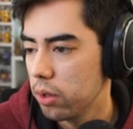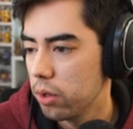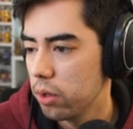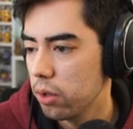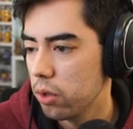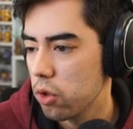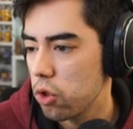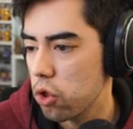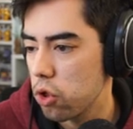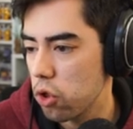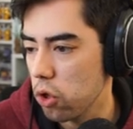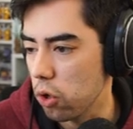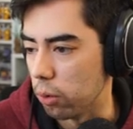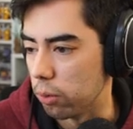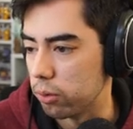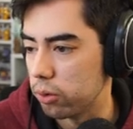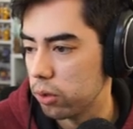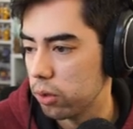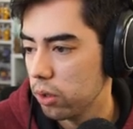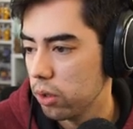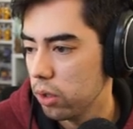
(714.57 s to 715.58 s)
Shoot.
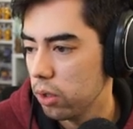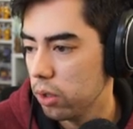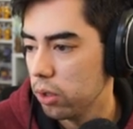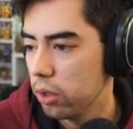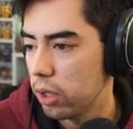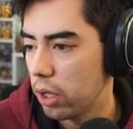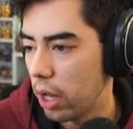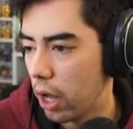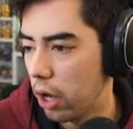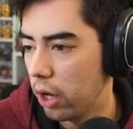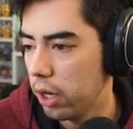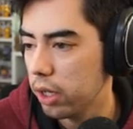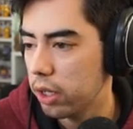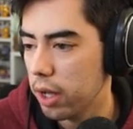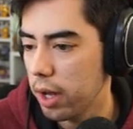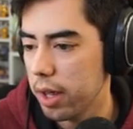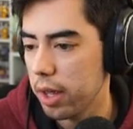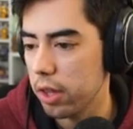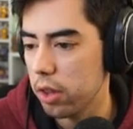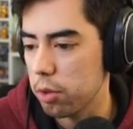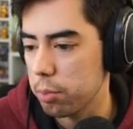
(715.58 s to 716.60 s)
Honeycutt
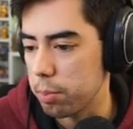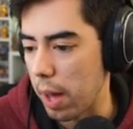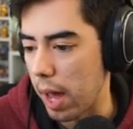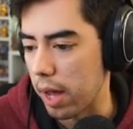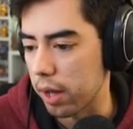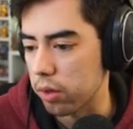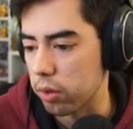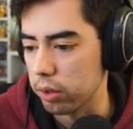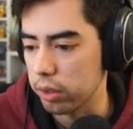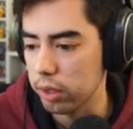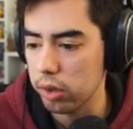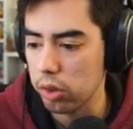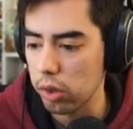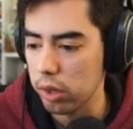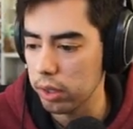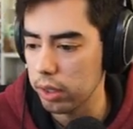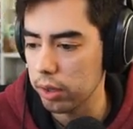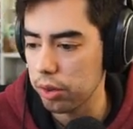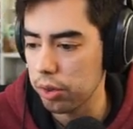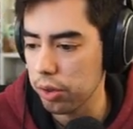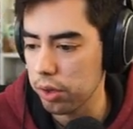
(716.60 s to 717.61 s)
is back. So let's
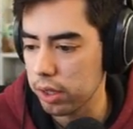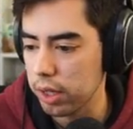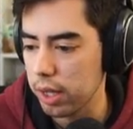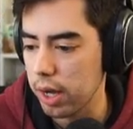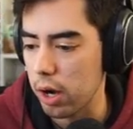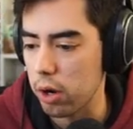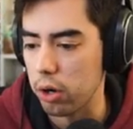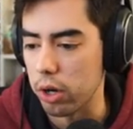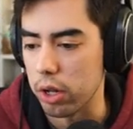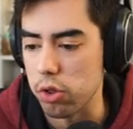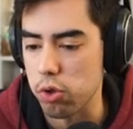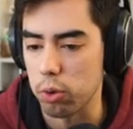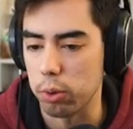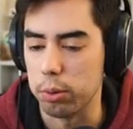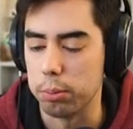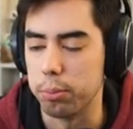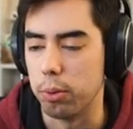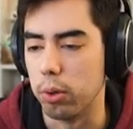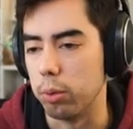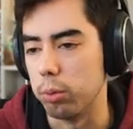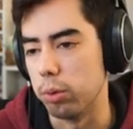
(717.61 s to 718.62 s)
let's look at our injury
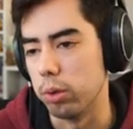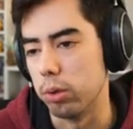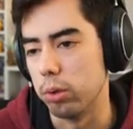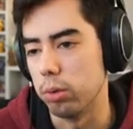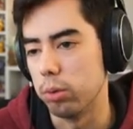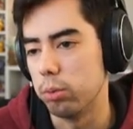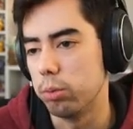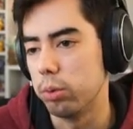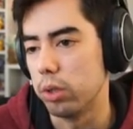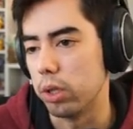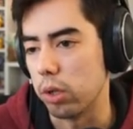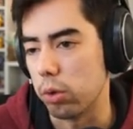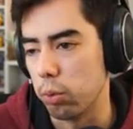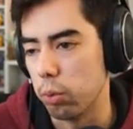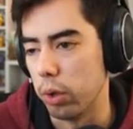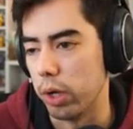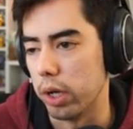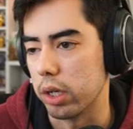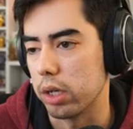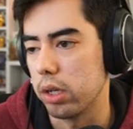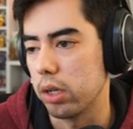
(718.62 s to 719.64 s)
report real really
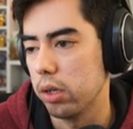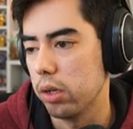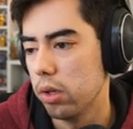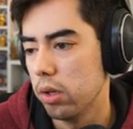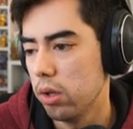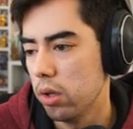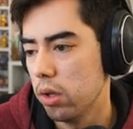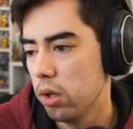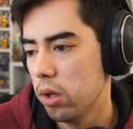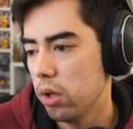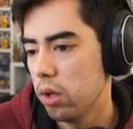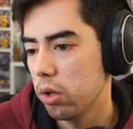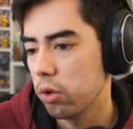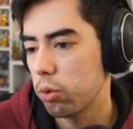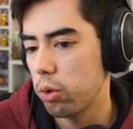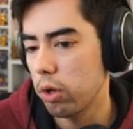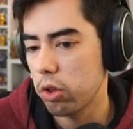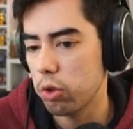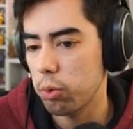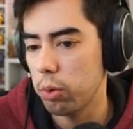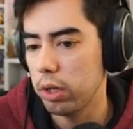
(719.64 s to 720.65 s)
quick.
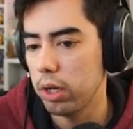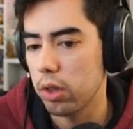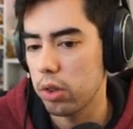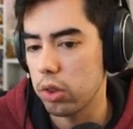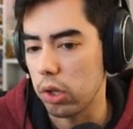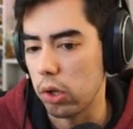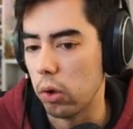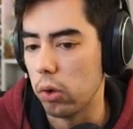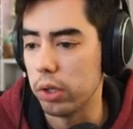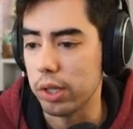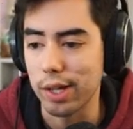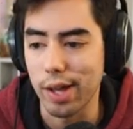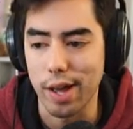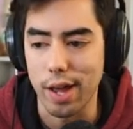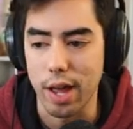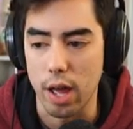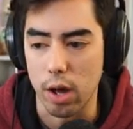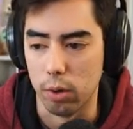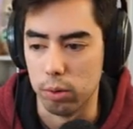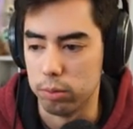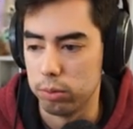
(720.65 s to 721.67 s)
Chris Green is the only guy
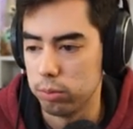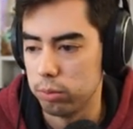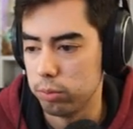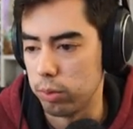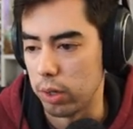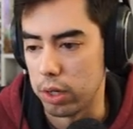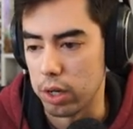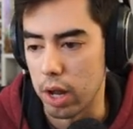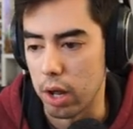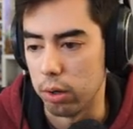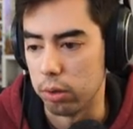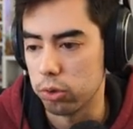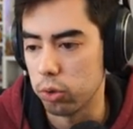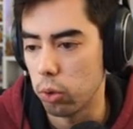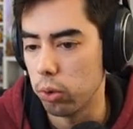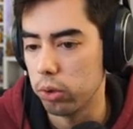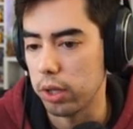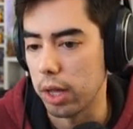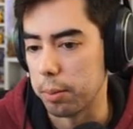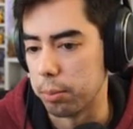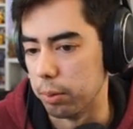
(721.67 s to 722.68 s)
out right now. Torn
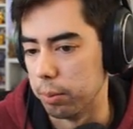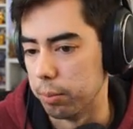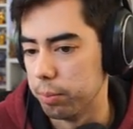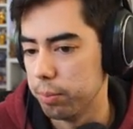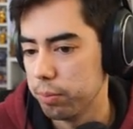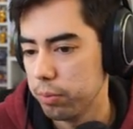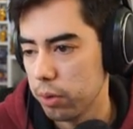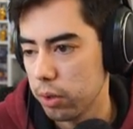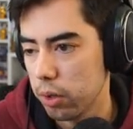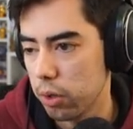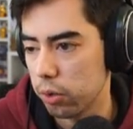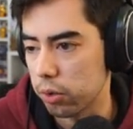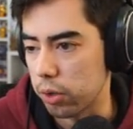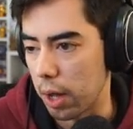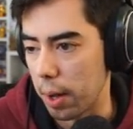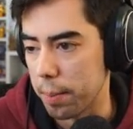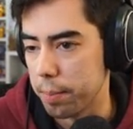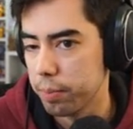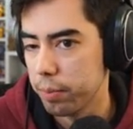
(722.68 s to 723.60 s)
labrum. Okay.